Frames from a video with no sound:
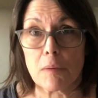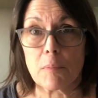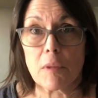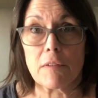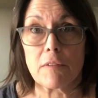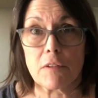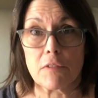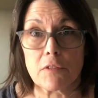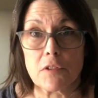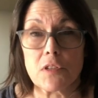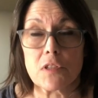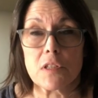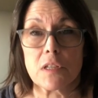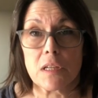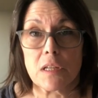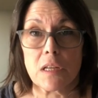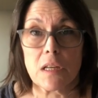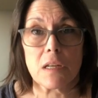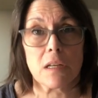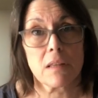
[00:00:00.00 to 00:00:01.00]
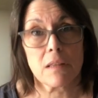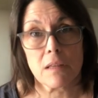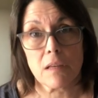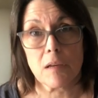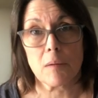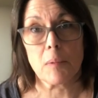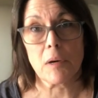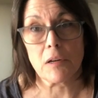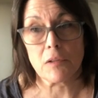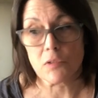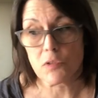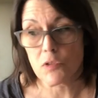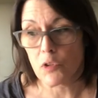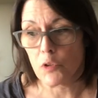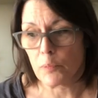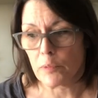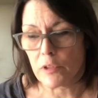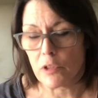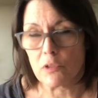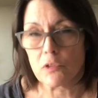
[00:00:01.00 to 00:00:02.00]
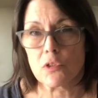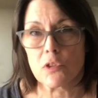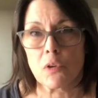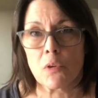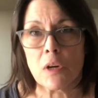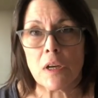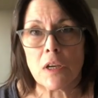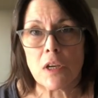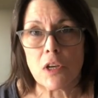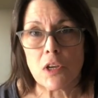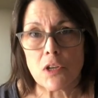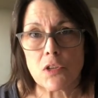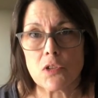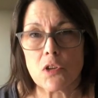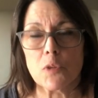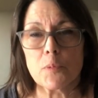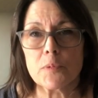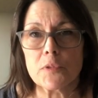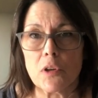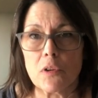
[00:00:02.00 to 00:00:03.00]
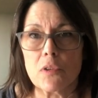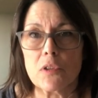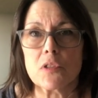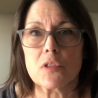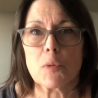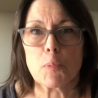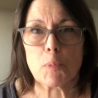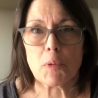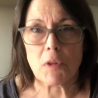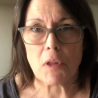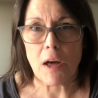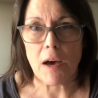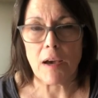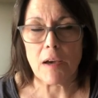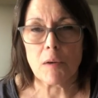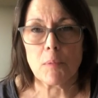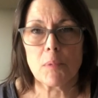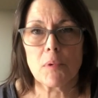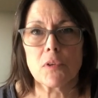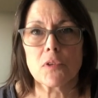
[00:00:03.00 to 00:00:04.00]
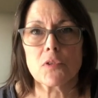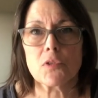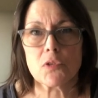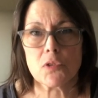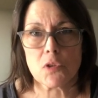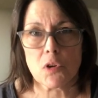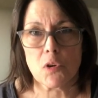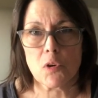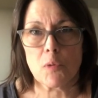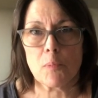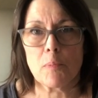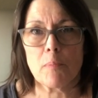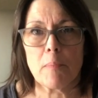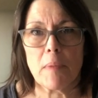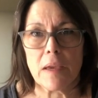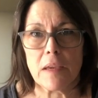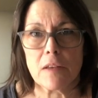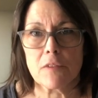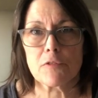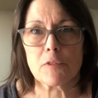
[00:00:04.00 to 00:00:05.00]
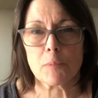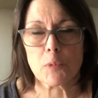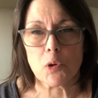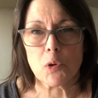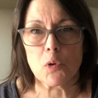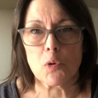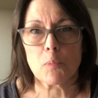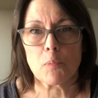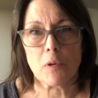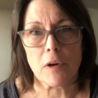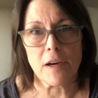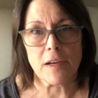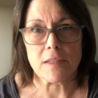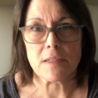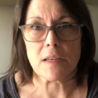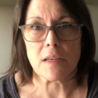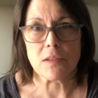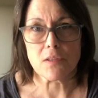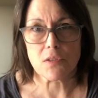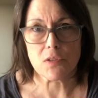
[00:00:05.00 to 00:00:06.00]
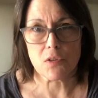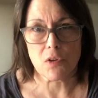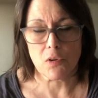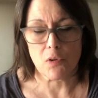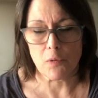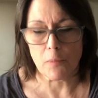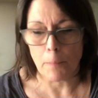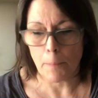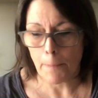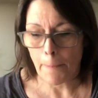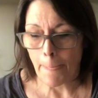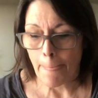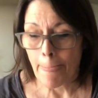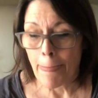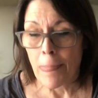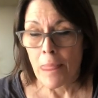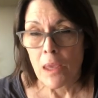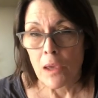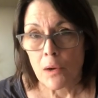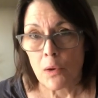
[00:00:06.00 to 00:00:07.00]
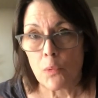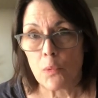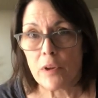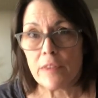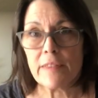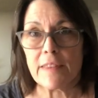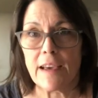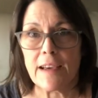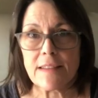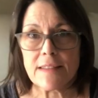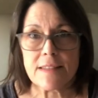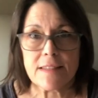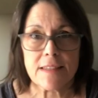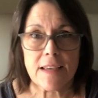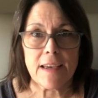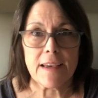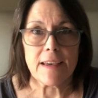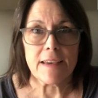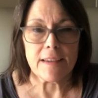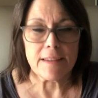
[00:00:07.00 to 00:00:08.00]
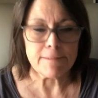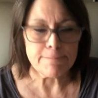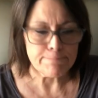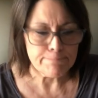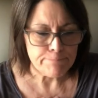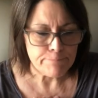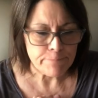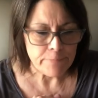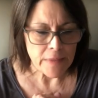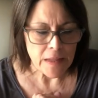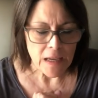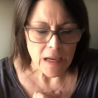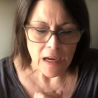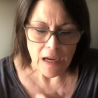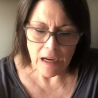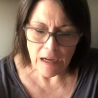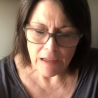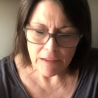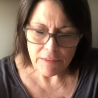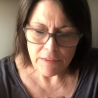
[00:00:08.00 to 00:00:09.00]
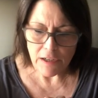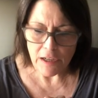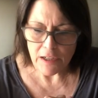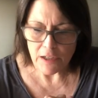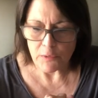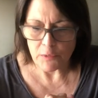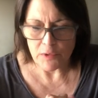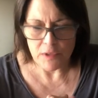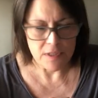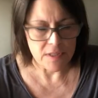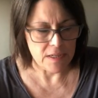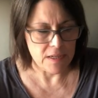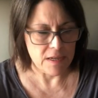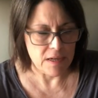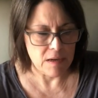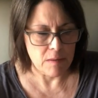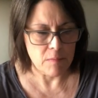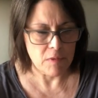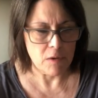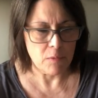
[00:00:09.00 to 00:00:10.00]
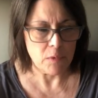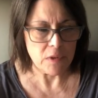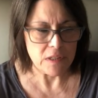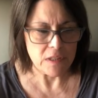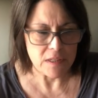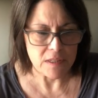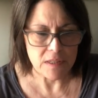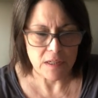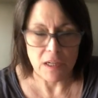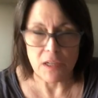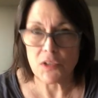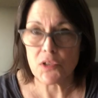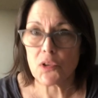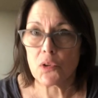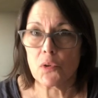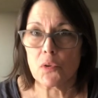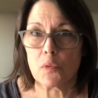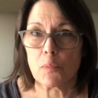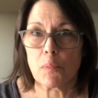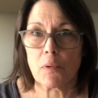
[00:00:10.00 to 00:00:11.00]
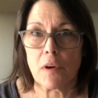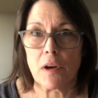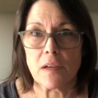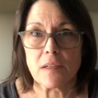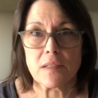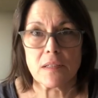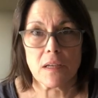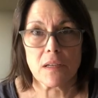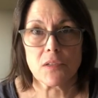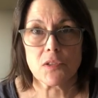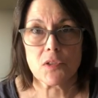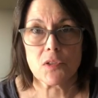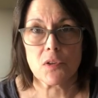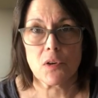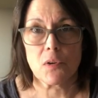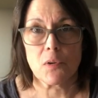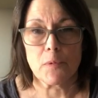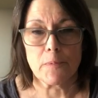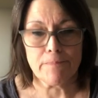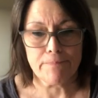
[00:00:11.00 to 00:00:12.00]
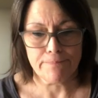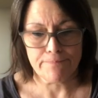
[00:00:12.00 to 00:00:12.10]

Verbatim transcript: they've ever seen anything about soap dough. So soap dough is a pliable soap made from cold processed soap. With that said, I thought it was time that we discuss cold processed soap